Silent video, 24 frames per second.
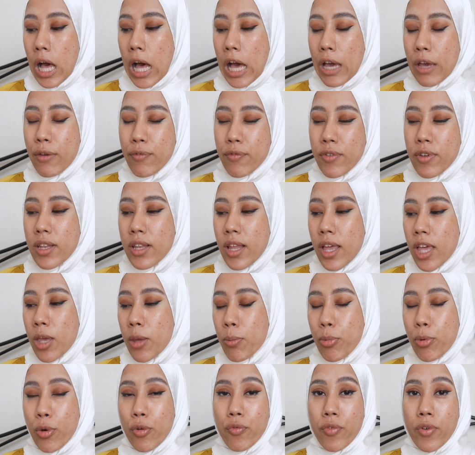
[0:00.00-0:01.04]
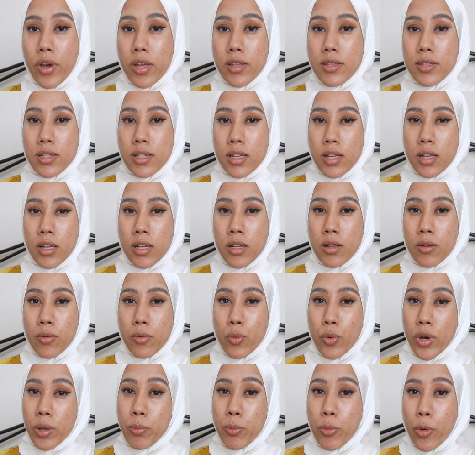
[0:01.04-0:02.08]
I feel like it provides
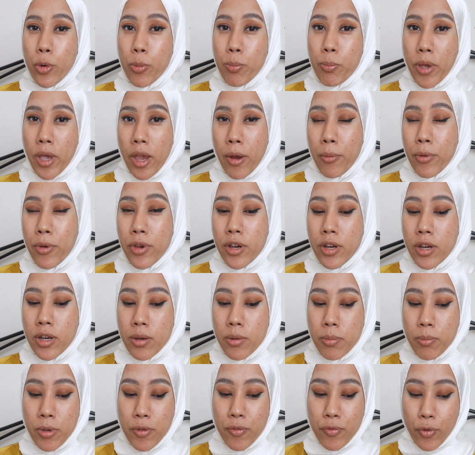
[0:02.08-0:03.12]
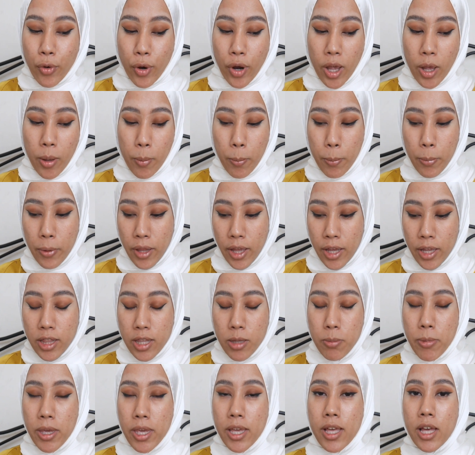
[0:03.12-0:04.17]
one more barrier before I apply
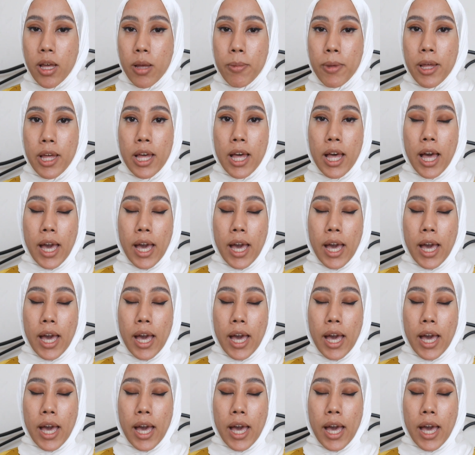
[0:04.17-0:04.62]
the makeup.